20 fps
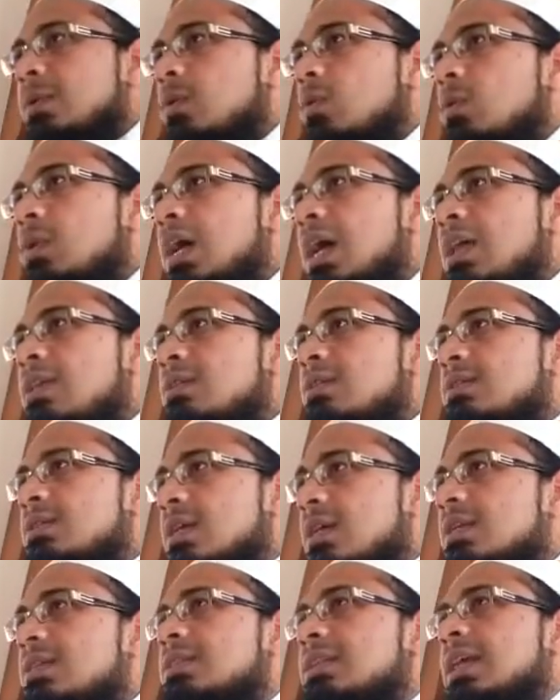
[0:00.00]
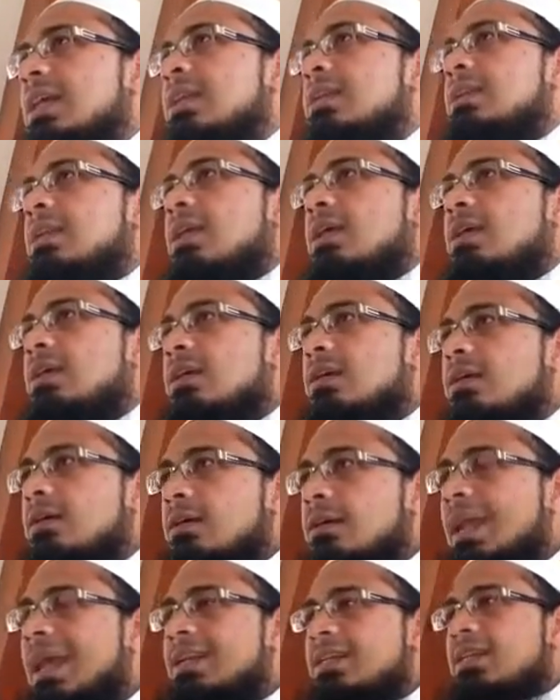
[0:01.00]
with the Quran results in
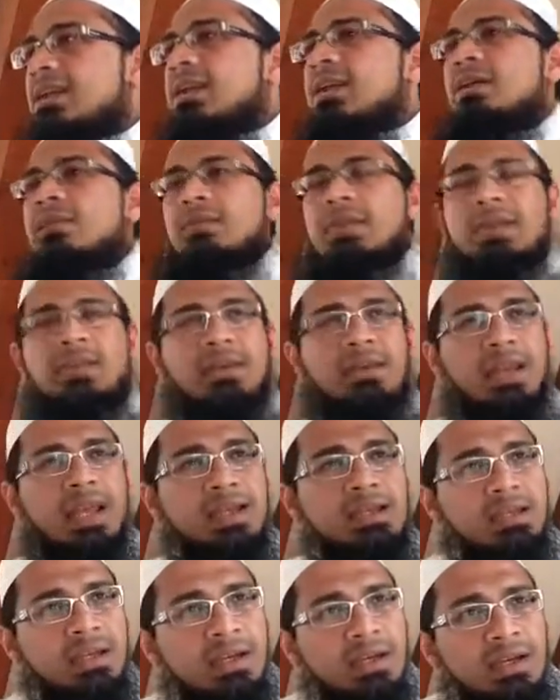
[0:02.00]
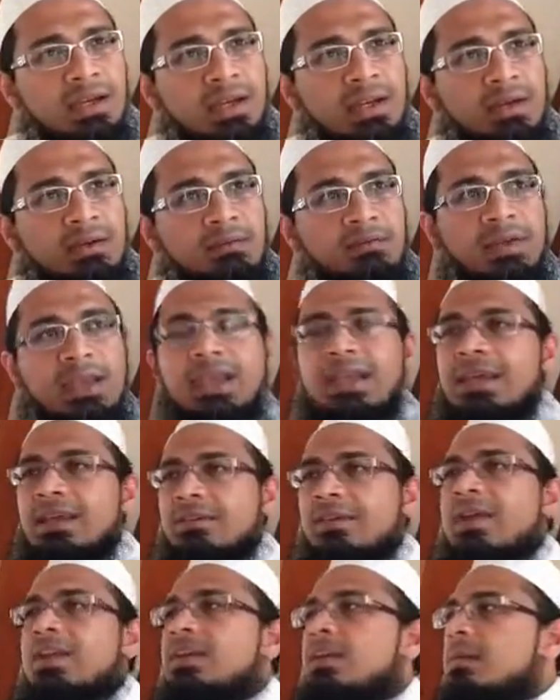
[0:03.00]
greater love and greater feeling,
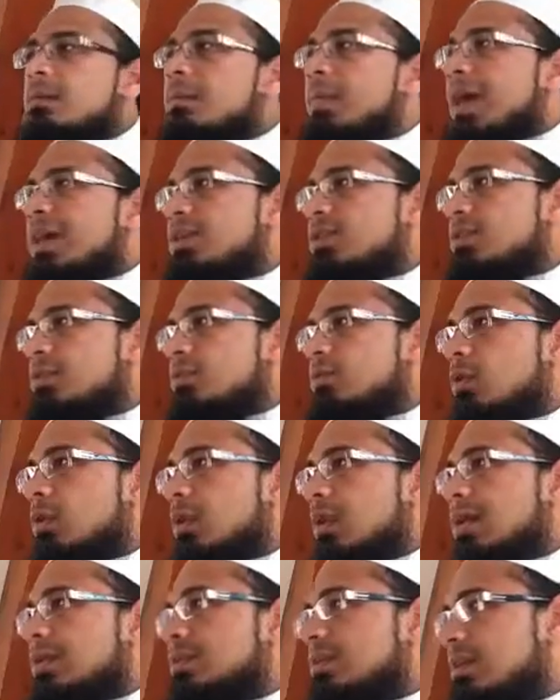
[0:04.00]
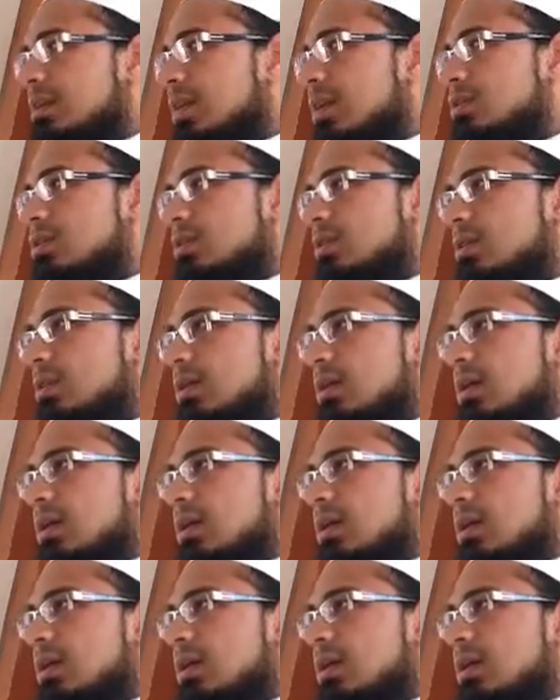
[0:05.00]
greater compassion for Allah's creation,